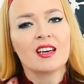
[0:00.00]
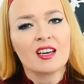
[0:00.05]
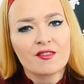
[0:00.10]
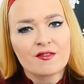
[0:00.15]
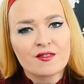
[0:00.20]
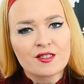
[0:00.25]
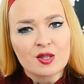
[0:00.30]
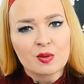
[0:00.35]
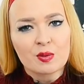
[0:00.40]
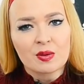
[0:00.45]

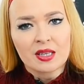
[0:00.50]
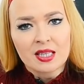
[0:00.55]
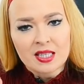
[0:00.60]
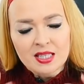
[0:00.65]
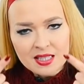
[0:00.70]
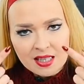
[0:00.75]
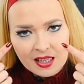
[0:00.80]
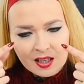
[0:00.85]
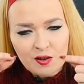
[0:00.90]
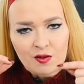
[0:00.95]

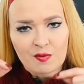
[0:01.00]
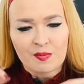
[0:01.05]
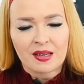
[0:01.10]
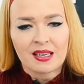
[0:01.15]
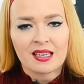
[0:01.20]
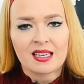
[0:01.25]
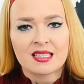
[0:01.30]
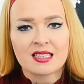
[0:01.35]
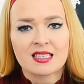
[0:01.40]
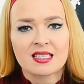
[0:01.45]
afterwards take off my
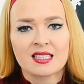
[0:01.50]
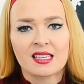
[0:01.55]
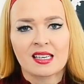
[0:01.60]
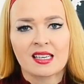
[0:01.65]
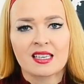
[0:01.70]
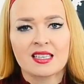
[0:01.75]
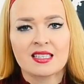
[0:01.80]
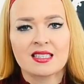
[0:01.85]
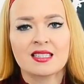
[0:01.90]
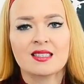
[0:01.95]

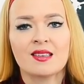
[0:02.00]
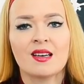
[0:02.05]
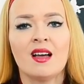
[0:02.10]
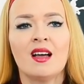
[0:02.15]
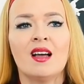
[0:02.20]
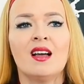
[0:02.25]
lenses,